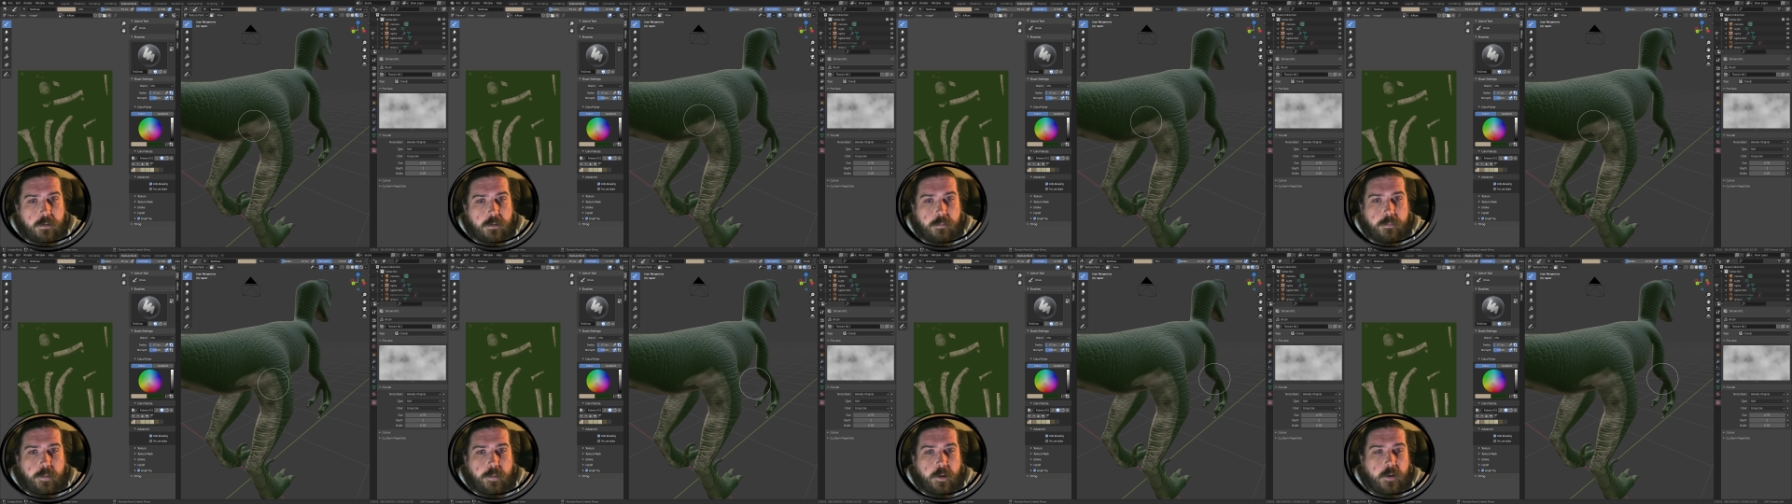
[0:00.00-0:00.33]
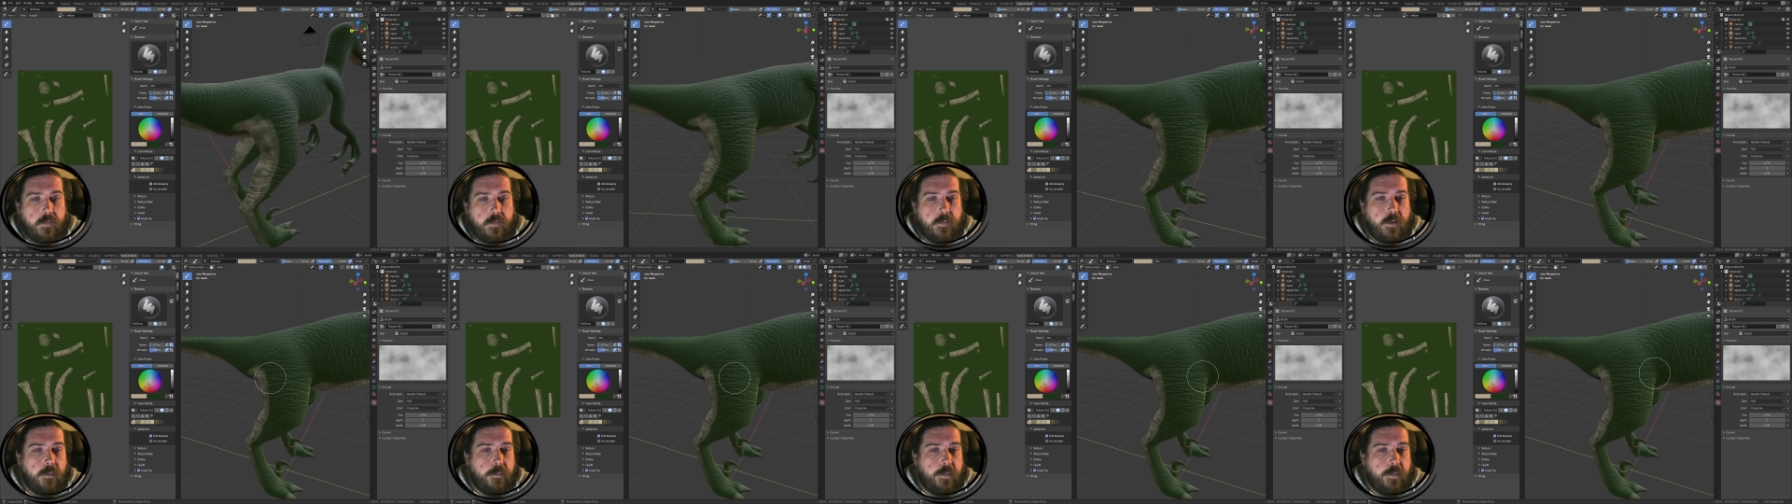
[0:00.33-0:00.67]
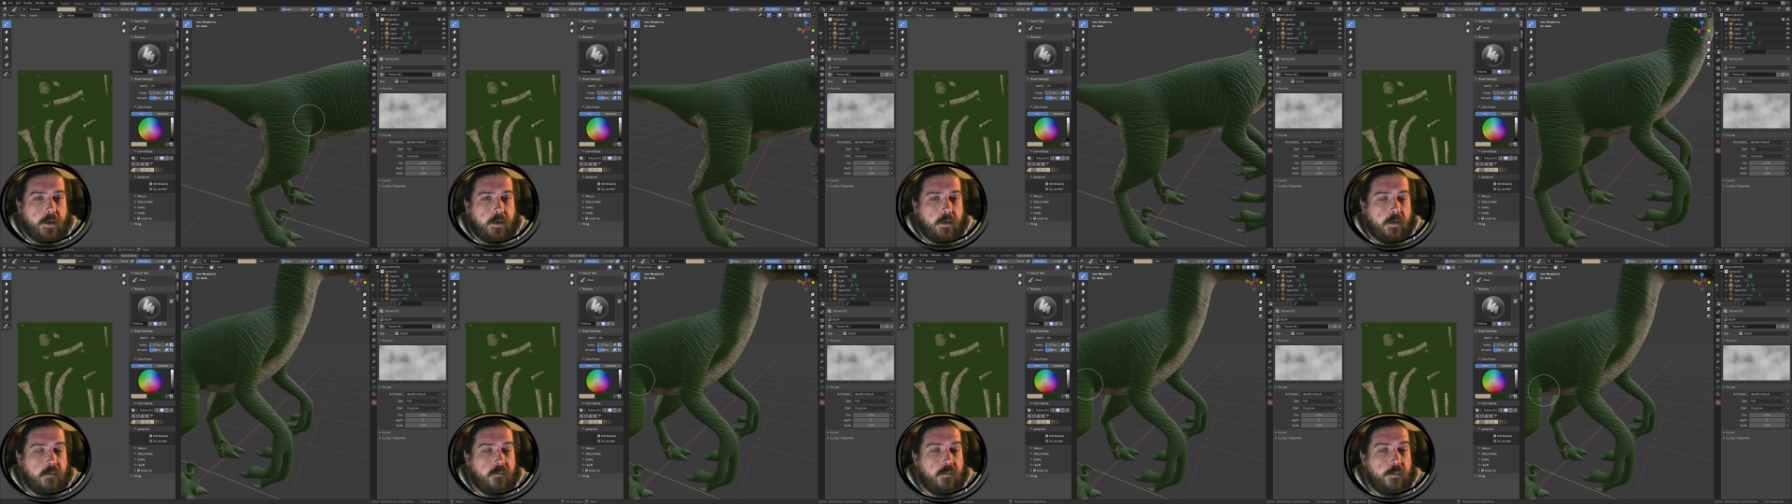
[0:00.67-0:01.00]
paint that back
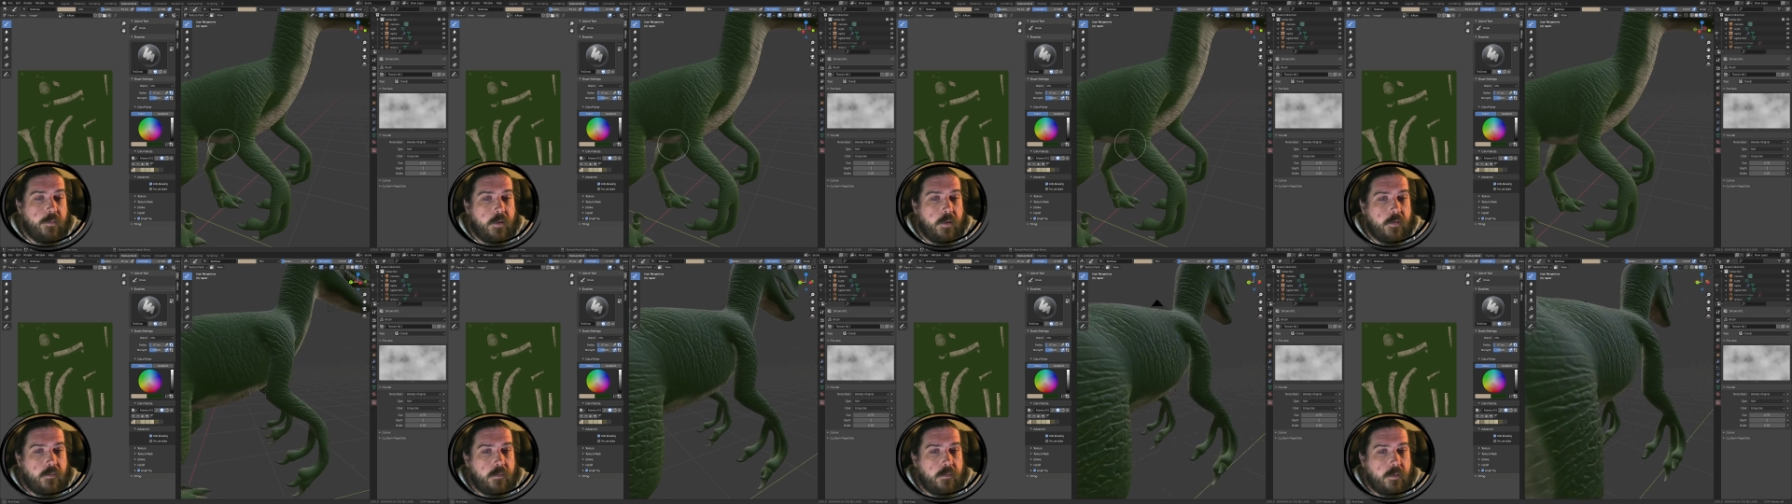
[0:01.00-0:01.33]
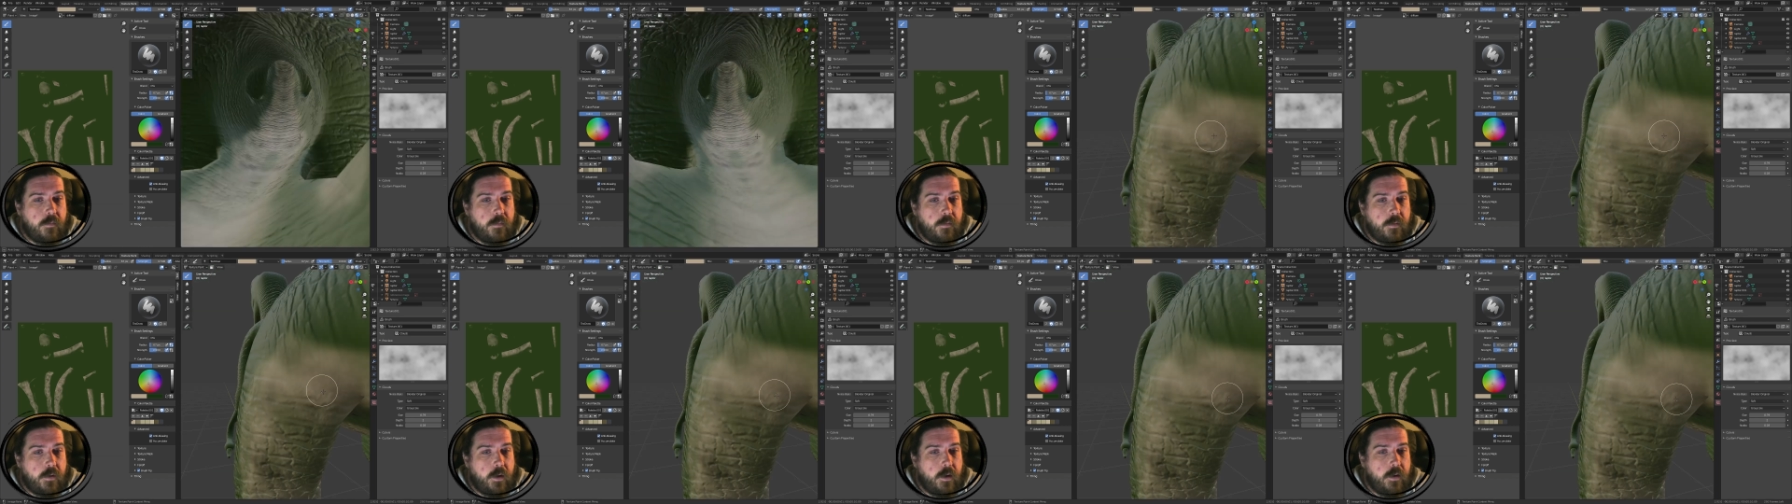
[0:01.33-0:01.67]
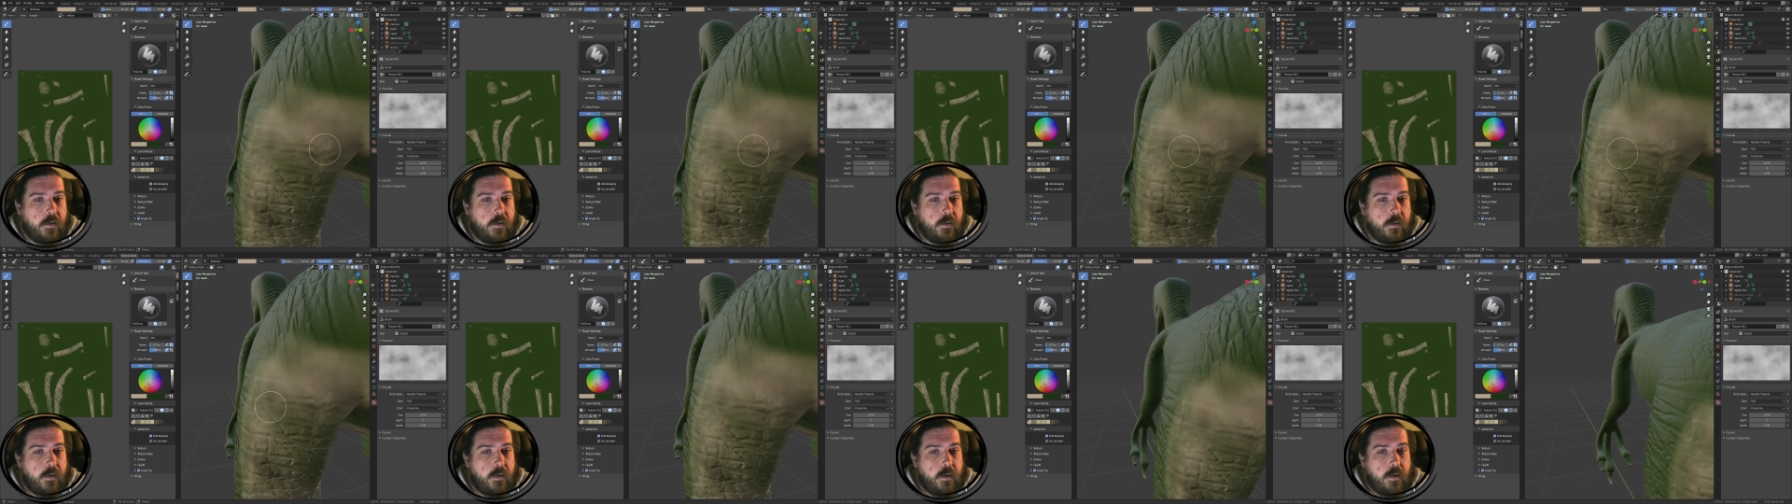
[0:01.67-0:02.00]
over, but that's alright, we'll get
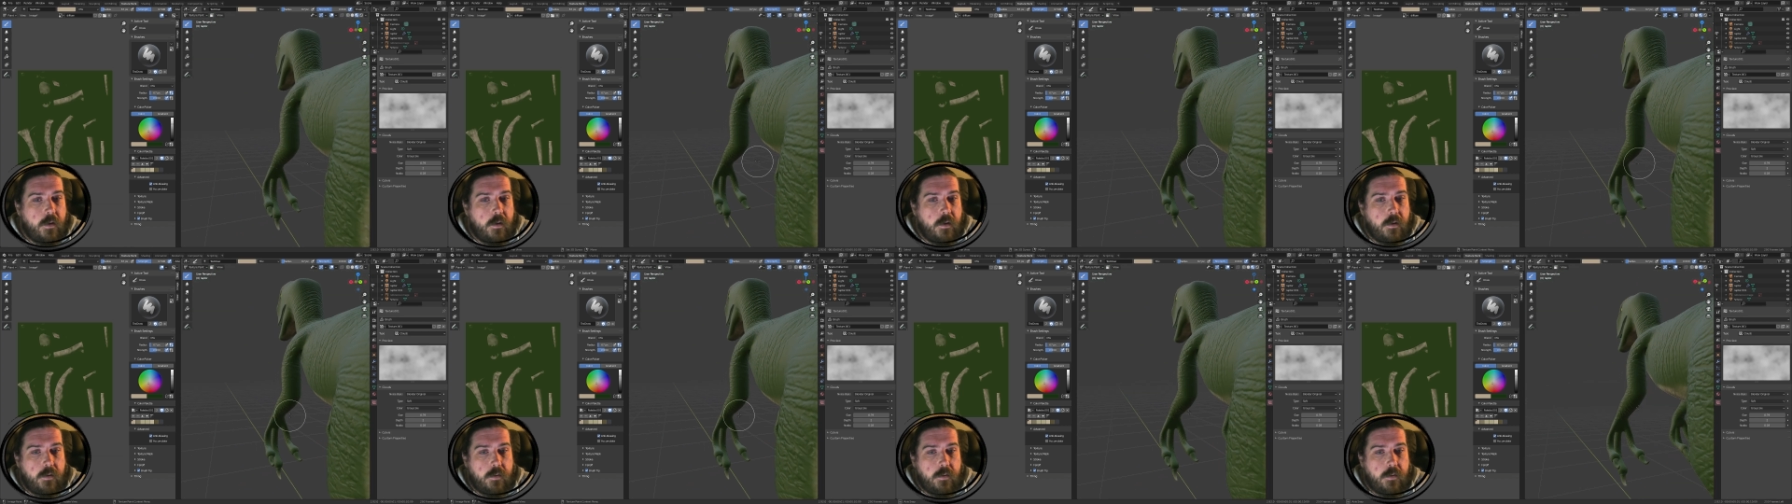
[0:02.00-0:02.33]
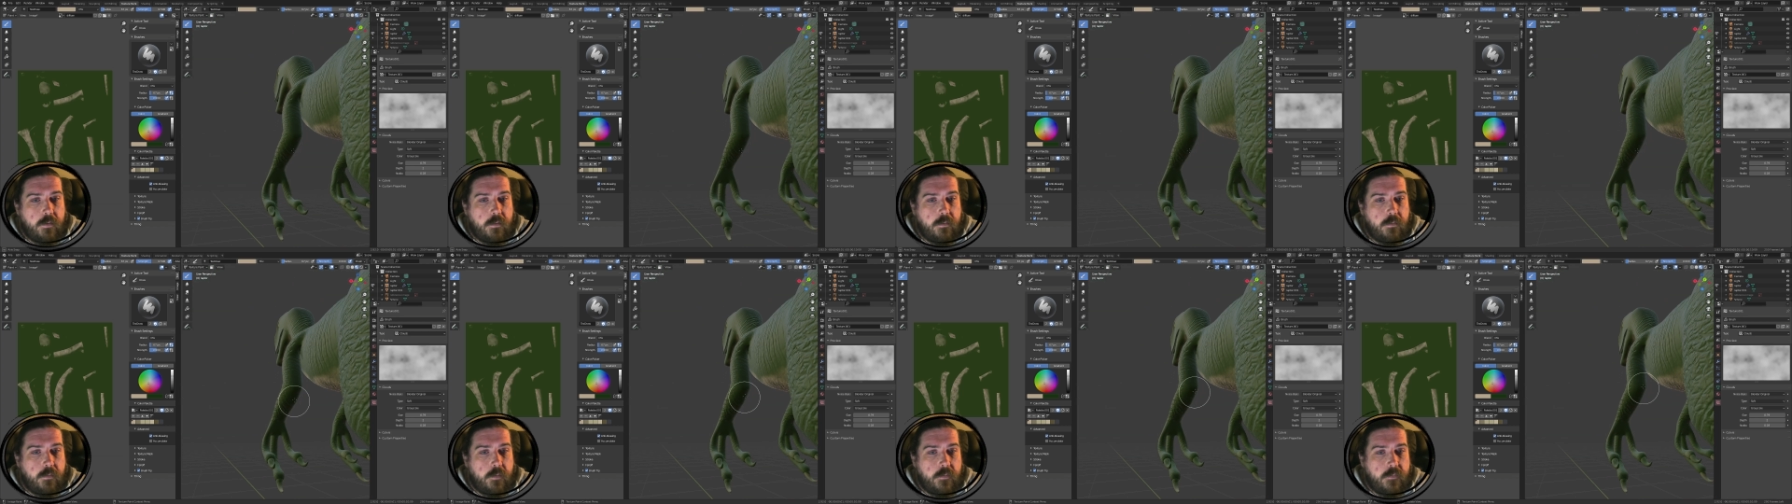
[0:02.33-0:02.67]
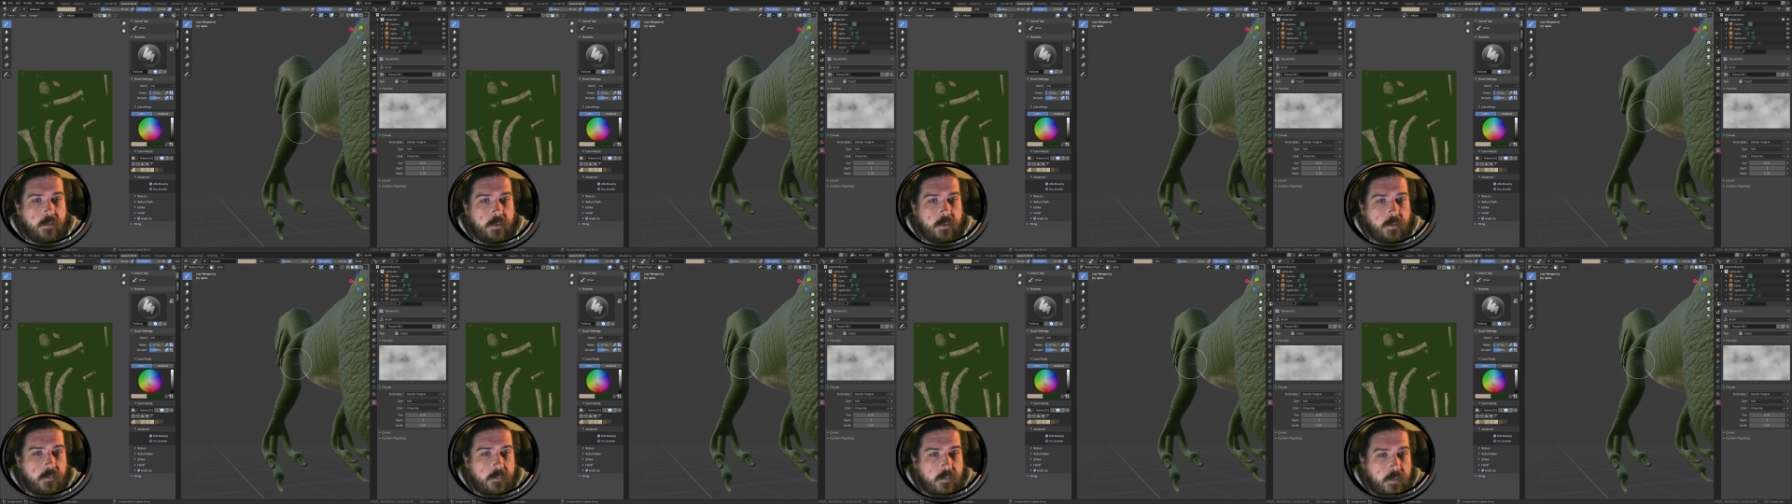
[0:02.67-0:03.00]
the rest of
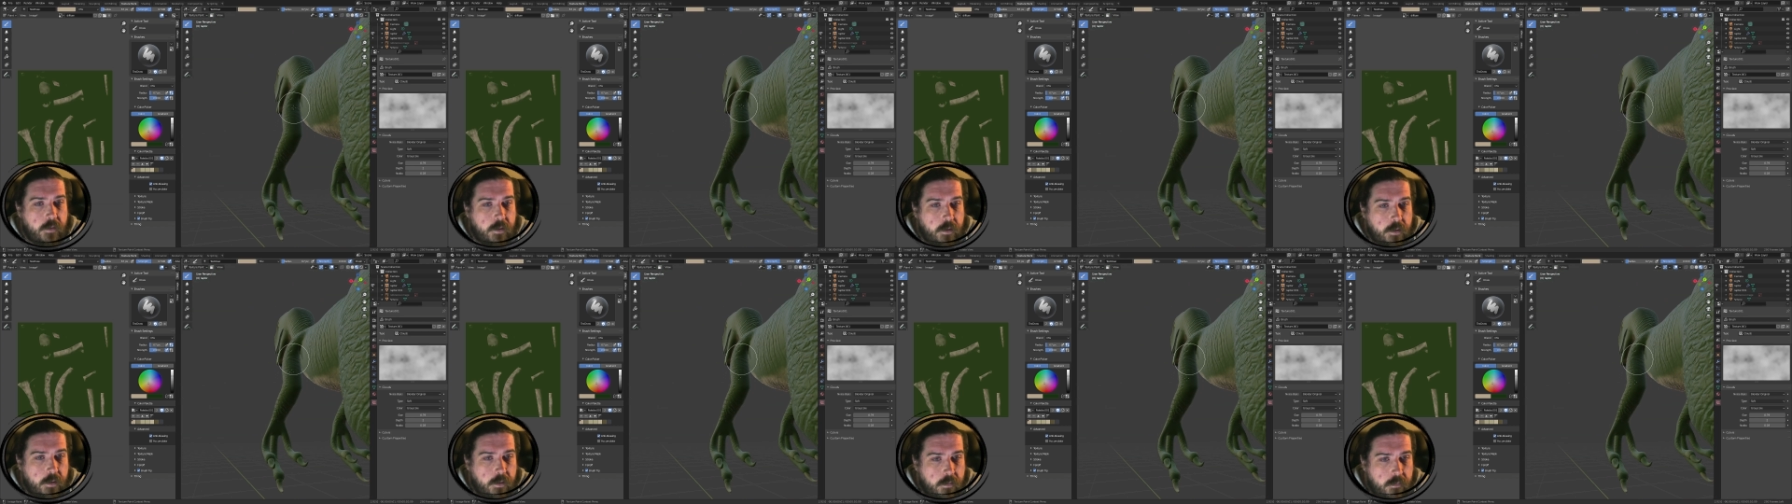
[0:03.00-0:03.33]
this done.